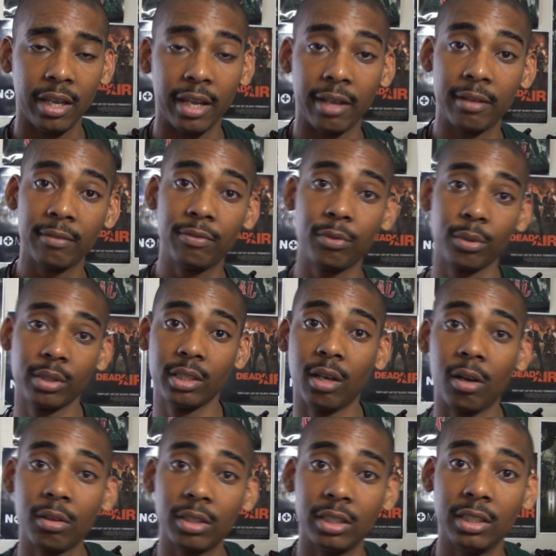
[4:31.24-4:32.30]
And for the,
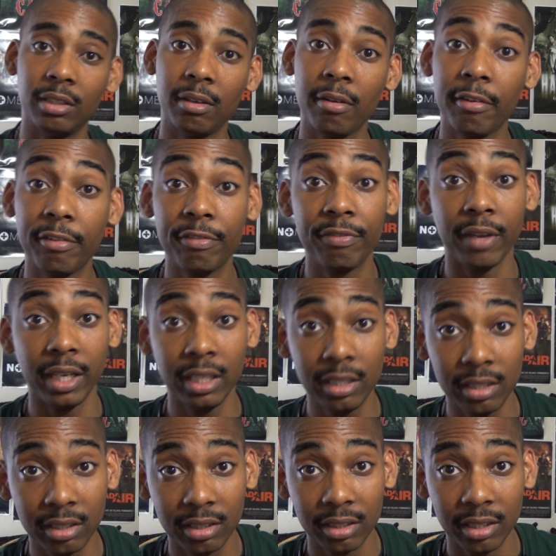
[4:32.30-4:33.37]
all the
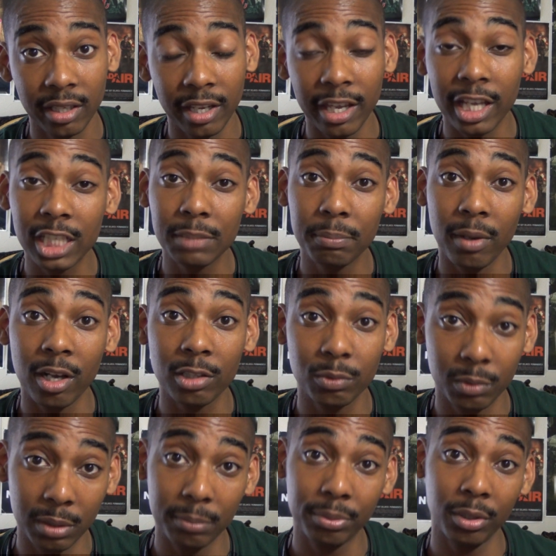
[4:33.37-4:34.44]
fake Xbox
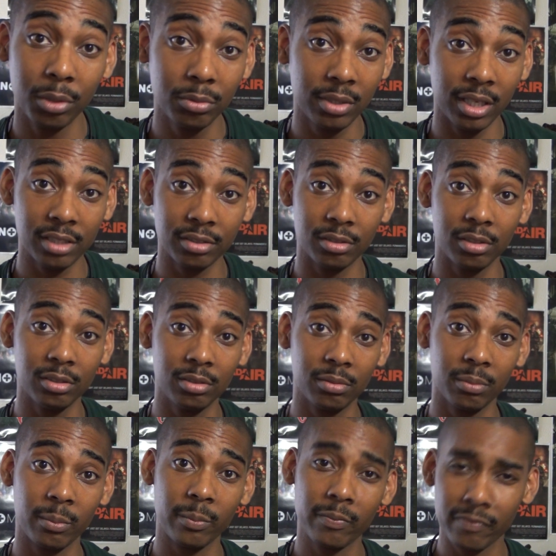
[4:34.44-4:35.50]
One protesters,
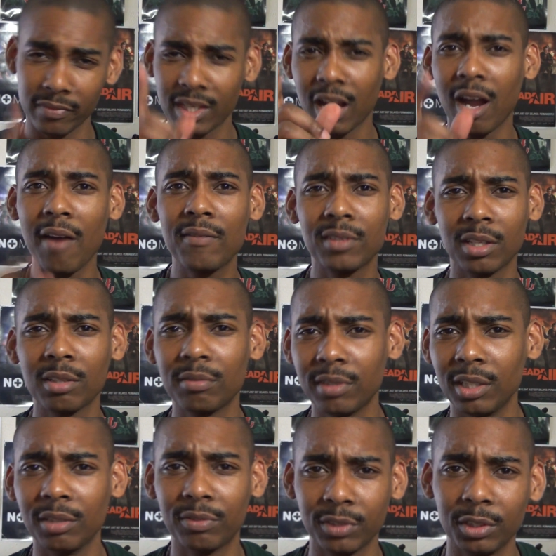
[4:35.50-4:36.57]
I'll have another
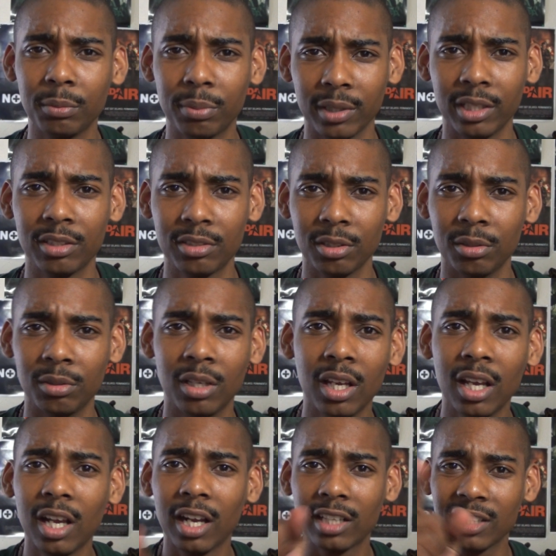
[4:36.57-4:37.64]
video for you pretty soon
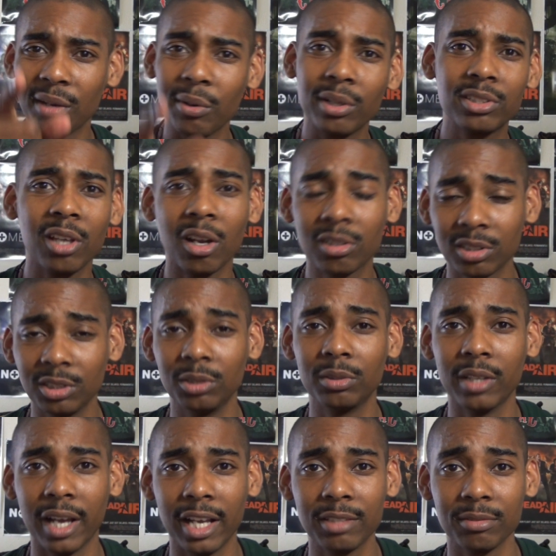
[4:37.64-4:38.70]
because I want to talk to you
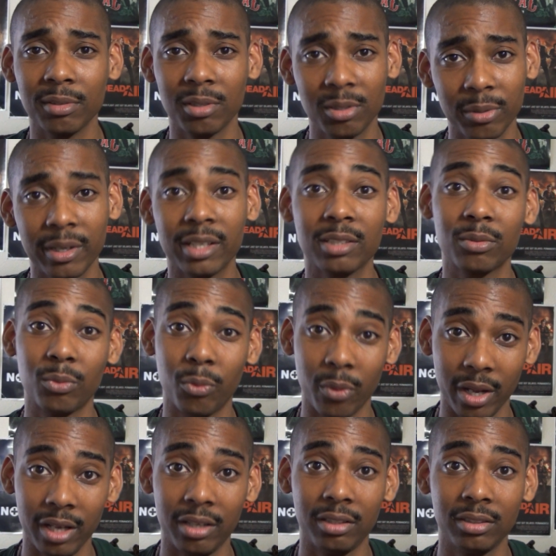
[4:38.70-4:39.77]
guys real quick as
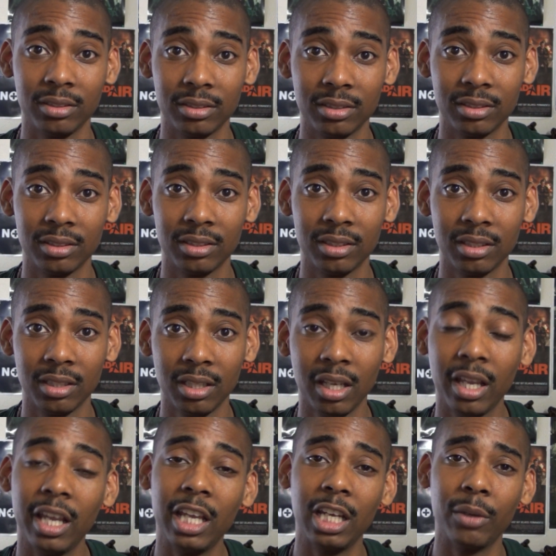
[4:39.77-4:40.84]
well.
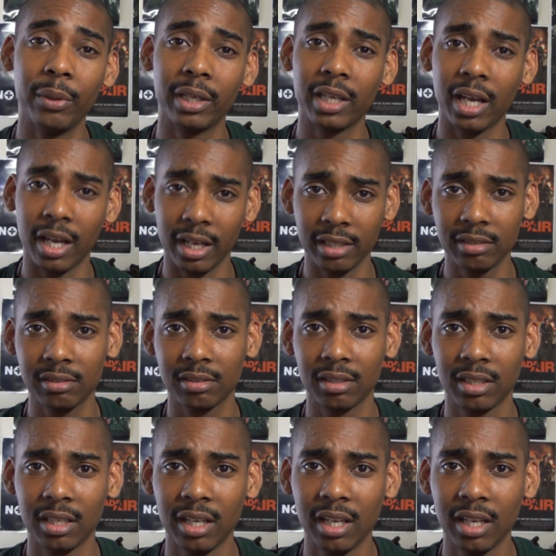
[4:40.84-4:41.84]
Anyway, guys,